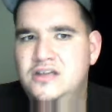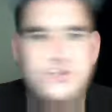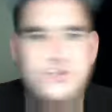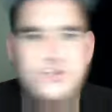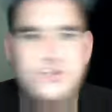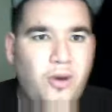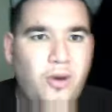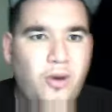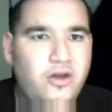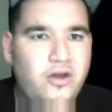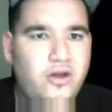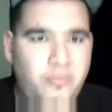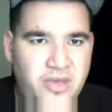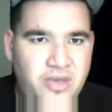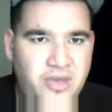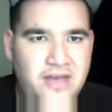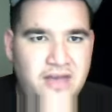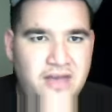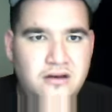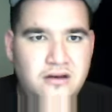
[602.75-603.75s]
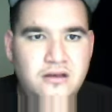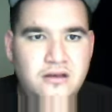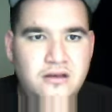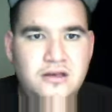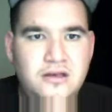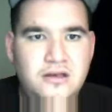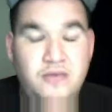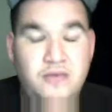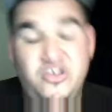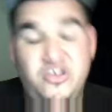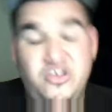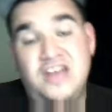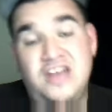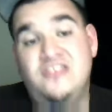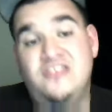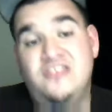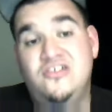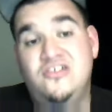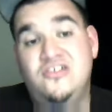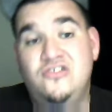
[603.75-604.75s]
part of the bet. I'm saying
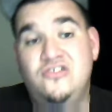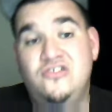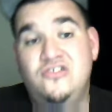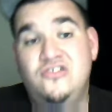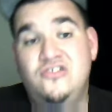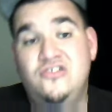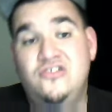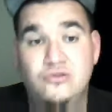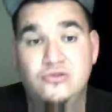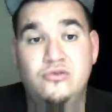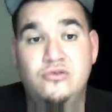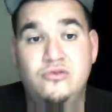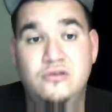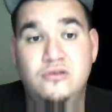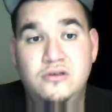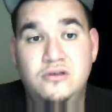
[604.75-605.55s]
this because it's the truth.